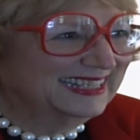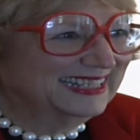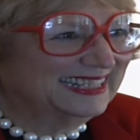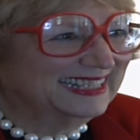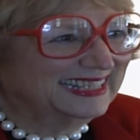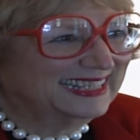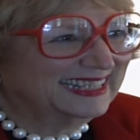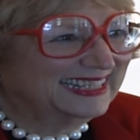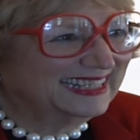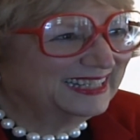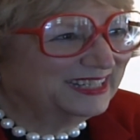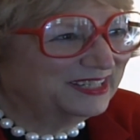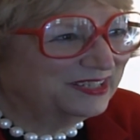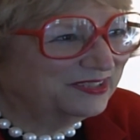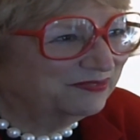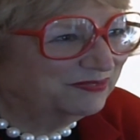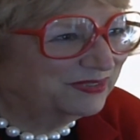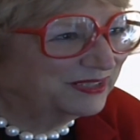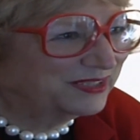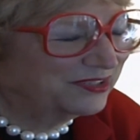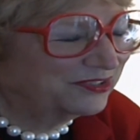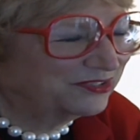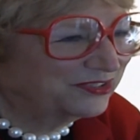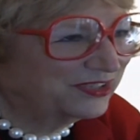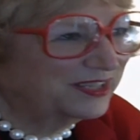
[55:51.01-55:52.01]

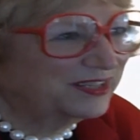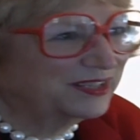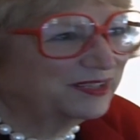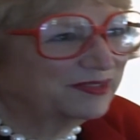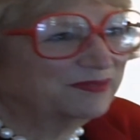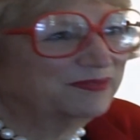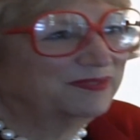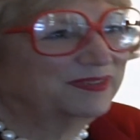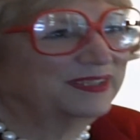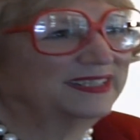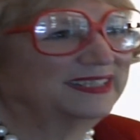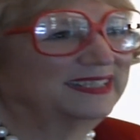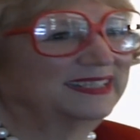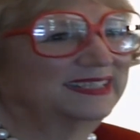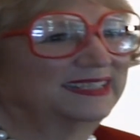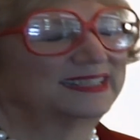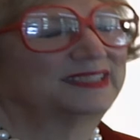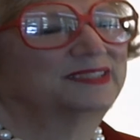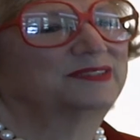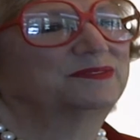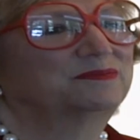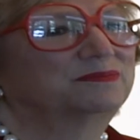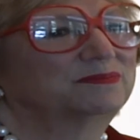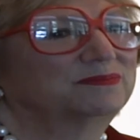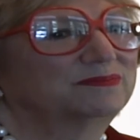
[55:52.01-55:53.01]
But to see them,
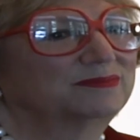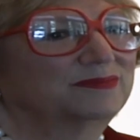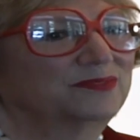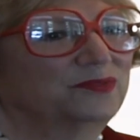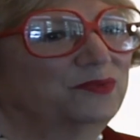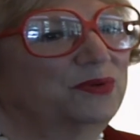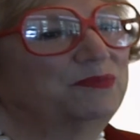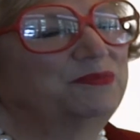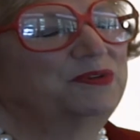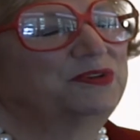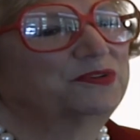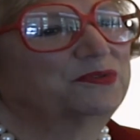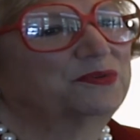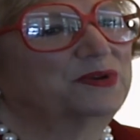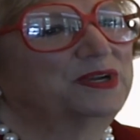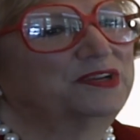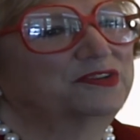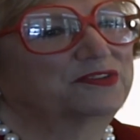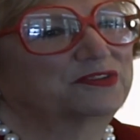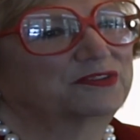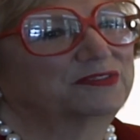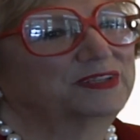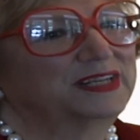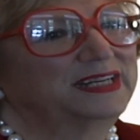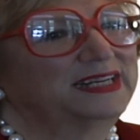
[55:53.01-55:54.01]
women's
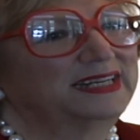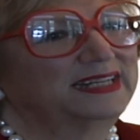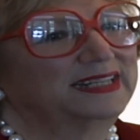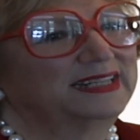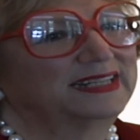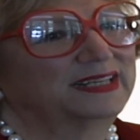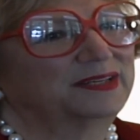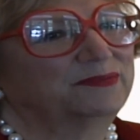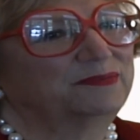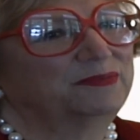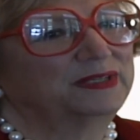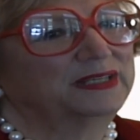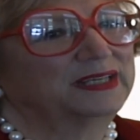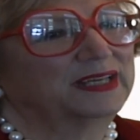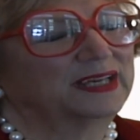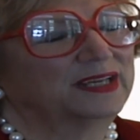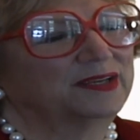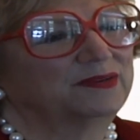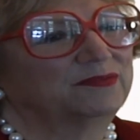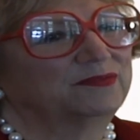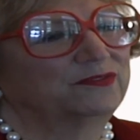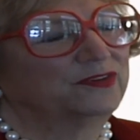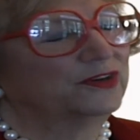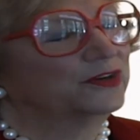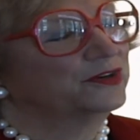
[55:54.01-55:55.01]
ways of leading then
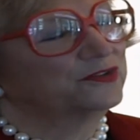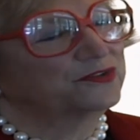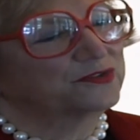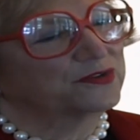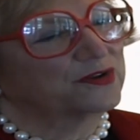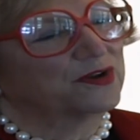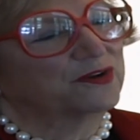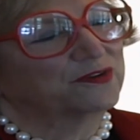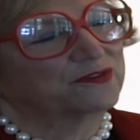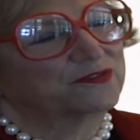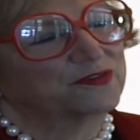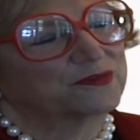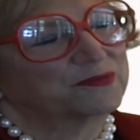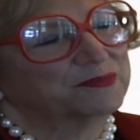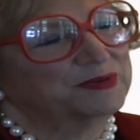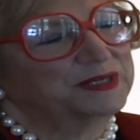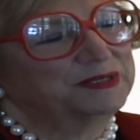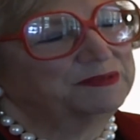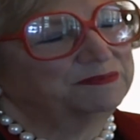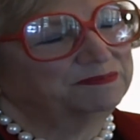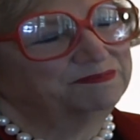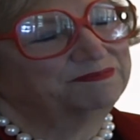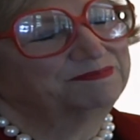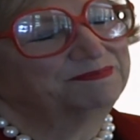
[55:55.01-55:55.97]
became very strong for me.